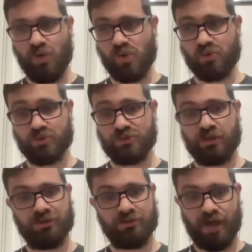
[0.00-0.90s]
or
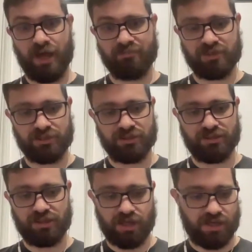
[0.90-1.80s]
also
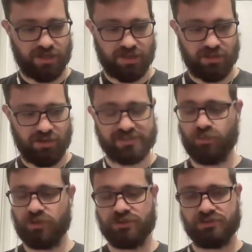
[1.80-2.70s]
having like
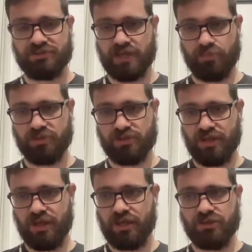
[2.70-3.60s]
someone who's set up
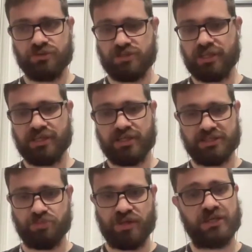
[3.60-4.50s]
using an
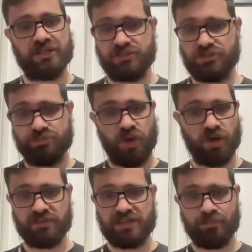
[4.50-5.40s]
ESP and it's just part of
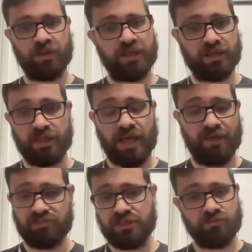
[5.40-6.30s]
the template, and they
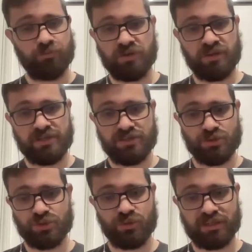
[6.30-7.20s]
haven't even put their
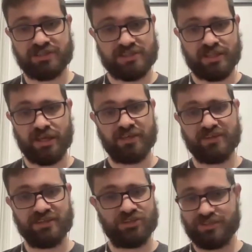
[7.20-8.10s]
social links in there.
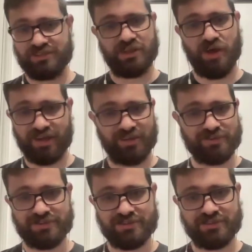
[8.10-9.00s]
They're just the
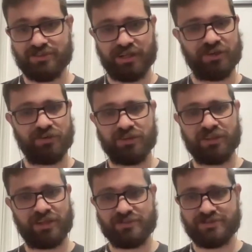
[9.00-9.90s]
icons that you click on and it
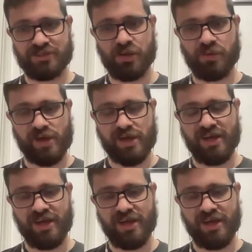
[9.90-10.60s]
goes to nowhere.